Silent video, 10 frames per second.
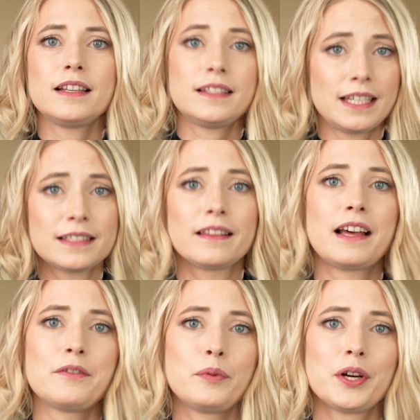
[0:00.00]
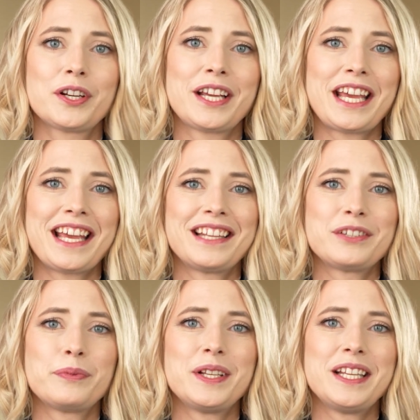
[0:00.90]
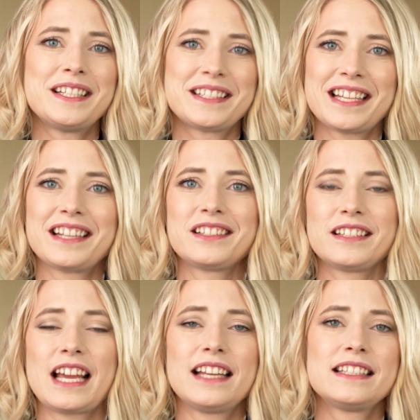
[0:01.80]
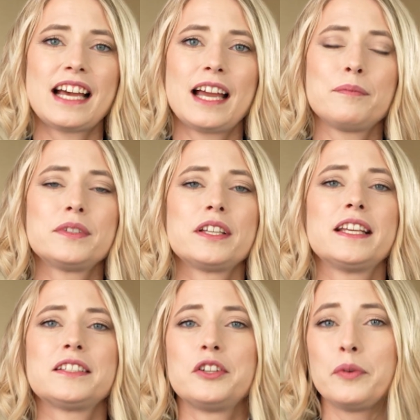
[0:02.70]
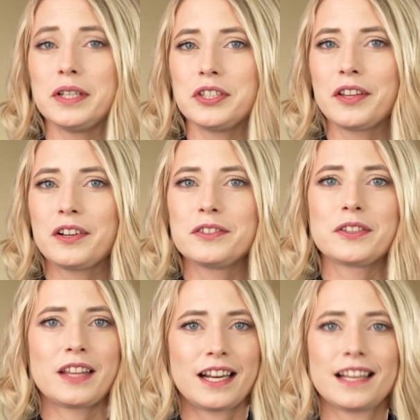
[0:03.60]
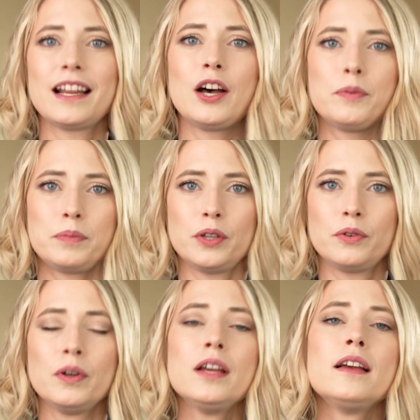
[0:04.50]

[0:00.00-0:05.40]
It takes a lot of work and we need to set aside time to get to know each other so that I can help you